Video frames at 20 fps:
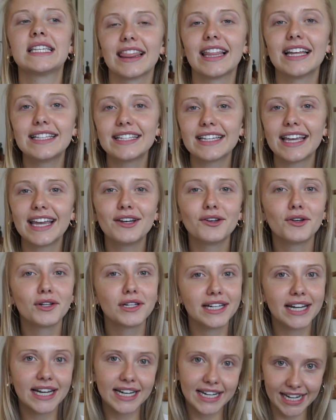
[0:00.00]
Let's get
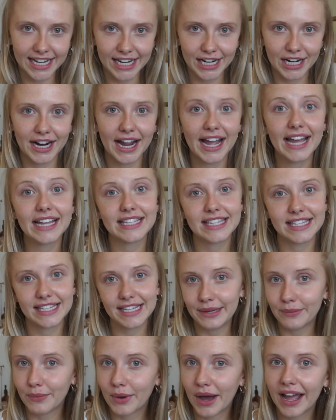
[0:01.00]
Nolan in here and
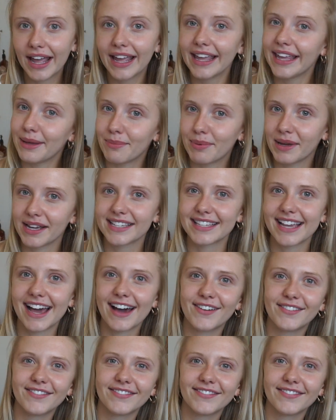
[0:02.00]
see what he picks out.